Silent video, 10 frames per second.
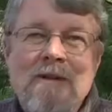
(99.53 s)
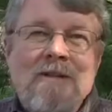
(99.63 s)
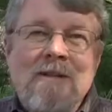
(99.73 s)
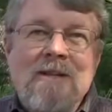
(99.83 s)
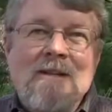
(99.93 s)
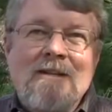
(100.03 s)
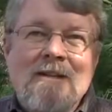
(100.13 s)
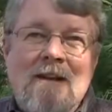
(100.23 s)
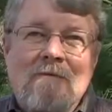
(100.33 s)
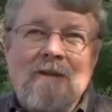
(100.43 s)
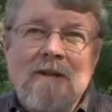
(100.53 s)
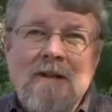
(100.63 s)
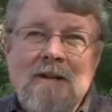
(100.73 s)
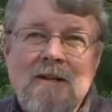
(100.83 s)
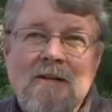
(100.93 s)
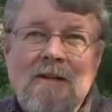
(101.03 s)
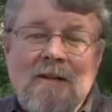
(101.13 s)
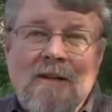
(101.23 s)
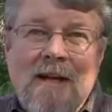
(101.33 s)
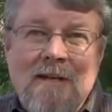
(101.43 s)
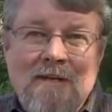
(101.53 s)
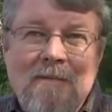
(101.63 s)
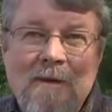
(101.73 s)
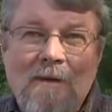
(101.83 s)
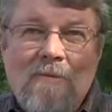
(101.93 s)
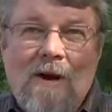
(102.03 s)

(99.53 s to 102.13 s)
recently discovered, you know, that lead is the main